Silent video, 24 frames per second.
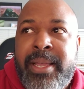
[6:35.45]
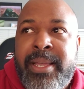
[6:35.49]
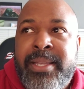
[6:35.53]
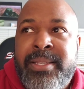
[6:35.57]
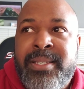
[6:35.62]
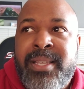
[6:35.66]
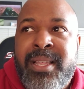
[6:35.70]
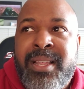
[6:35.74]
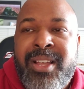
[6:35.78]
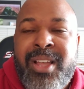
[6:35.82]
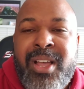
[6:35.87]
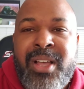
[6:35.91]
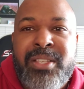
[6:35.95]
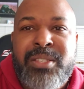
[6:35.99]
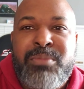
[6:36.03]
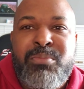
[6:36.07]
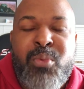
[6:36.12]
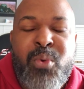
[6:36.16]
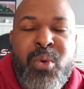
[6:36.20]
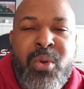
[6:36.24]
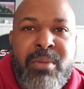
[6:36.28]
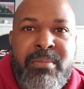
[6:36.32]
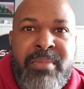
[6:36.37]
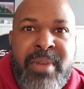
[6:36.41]
It's going to cost
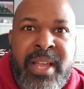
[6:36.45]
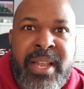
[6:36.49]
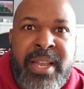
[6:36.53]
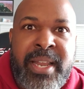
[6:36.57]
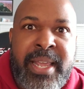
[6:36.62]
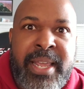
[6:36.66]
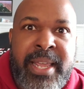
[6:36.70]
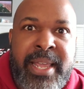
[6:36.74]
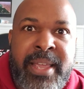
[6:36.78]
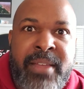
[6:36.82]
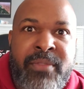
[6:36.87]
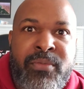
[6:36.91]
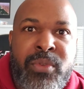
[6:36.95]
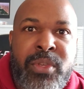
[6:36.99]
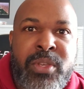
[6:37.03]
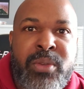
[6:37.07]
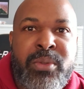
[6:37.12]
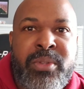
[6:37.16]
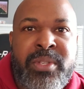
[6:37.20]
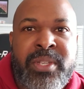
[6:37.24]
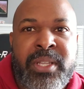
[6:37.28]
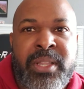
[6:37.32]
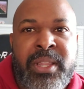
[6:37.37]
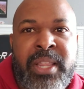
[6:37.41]
more money if you
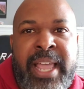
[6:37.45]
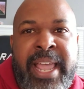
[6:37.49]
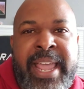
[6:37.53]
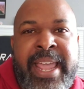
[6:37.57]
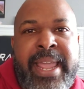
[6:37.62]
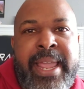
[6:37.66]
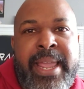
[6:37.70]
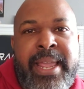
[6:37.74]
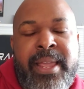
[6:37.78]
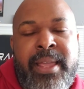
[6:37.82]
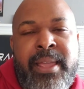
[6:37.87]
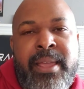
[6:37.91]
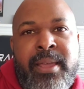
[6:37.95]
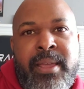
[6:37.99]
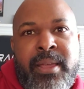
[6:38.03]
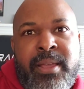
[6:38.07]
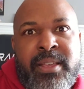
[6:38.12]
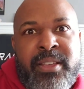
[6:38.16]
delay,